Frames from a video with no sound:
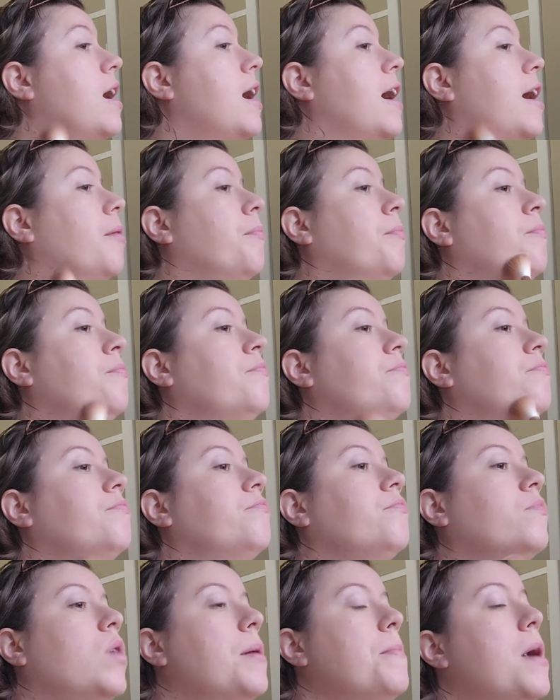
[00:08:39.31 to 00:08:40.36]
Why
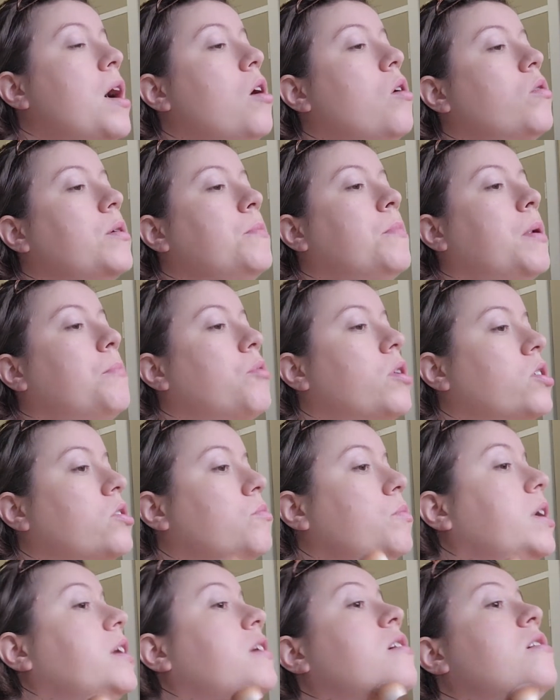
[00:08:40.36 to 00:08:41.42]
am I holding my
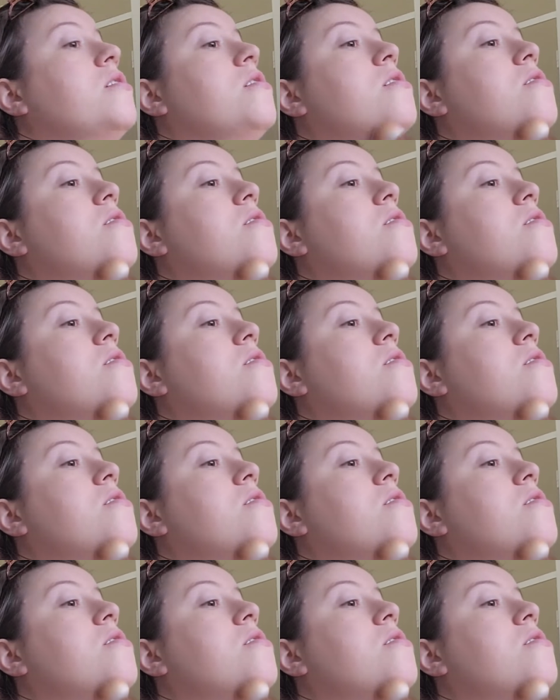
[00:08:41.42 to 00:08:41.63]
brush weird?